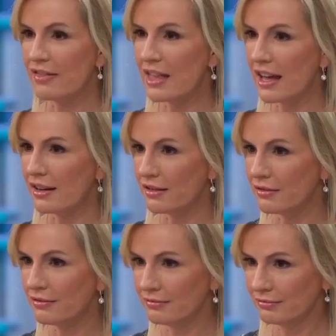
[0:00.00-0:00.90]
and
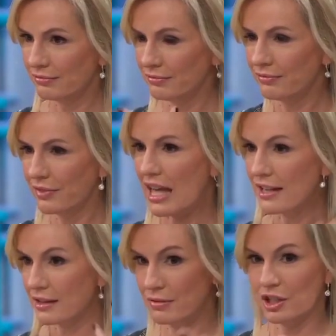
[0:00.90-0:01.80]
then
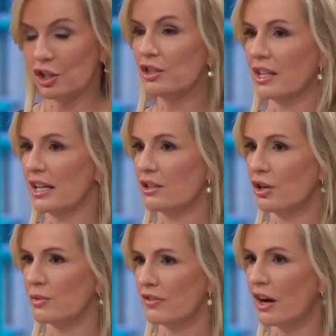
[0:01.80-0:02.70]
that's a good thing in
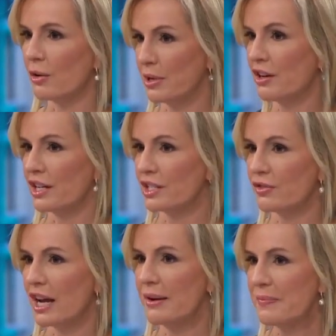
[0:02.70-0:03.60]
terms of our
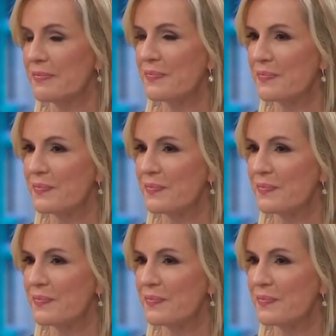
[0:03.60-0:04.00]
appearance, right? It is.